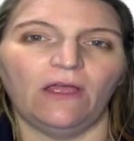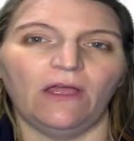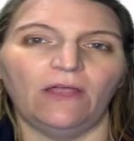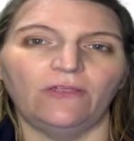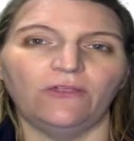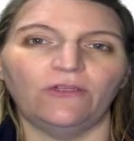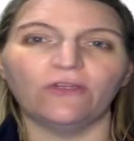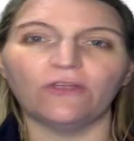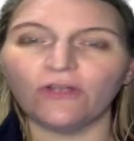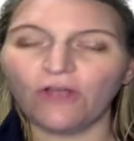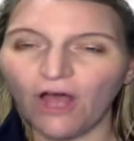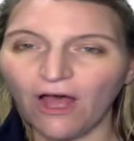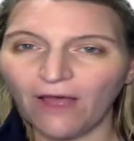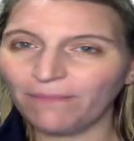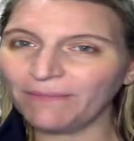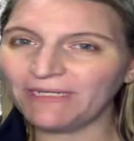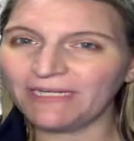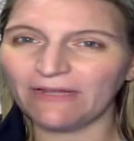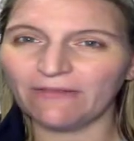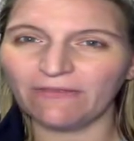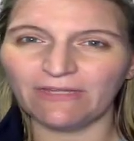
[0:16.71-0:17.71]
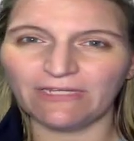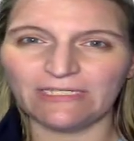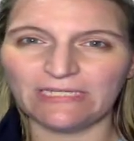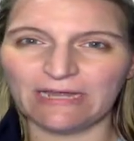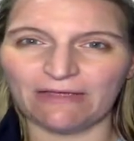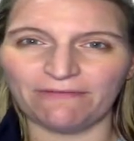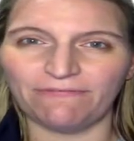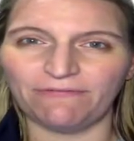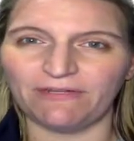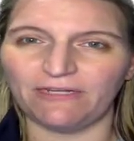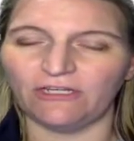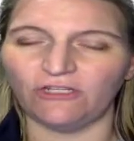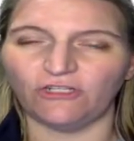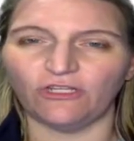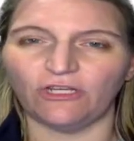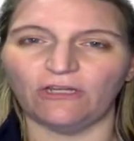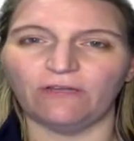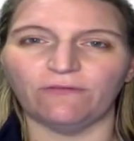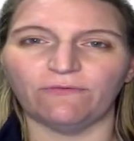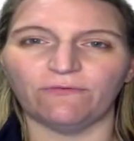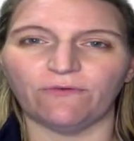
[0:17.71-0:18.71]
You can copy down the
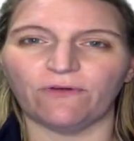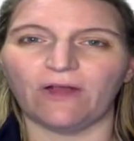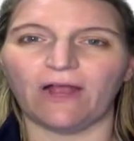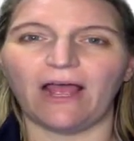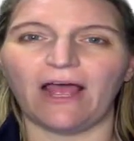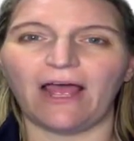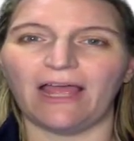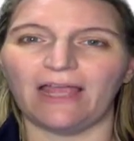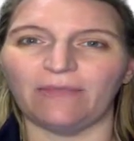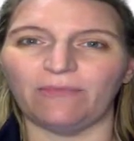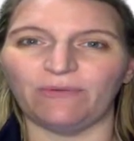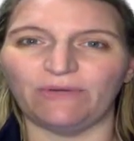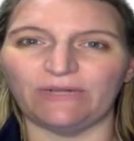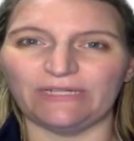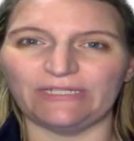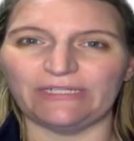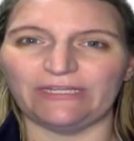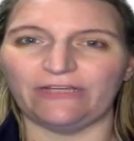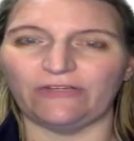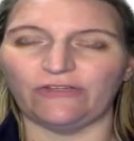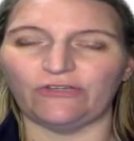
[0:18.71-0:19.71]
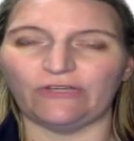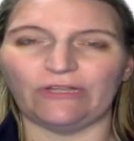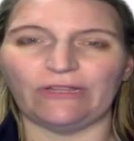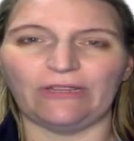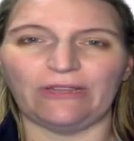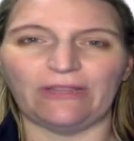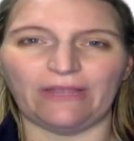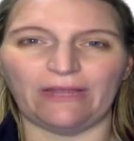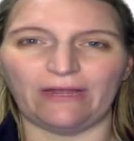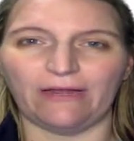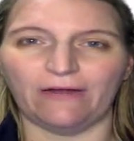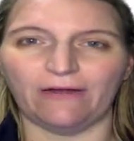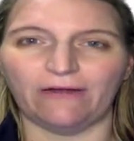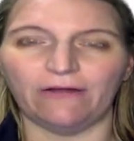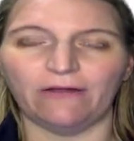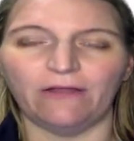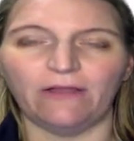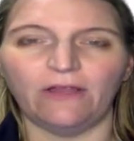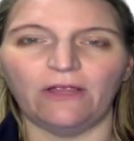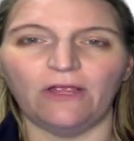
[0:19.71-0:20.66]
definition for hybridization there,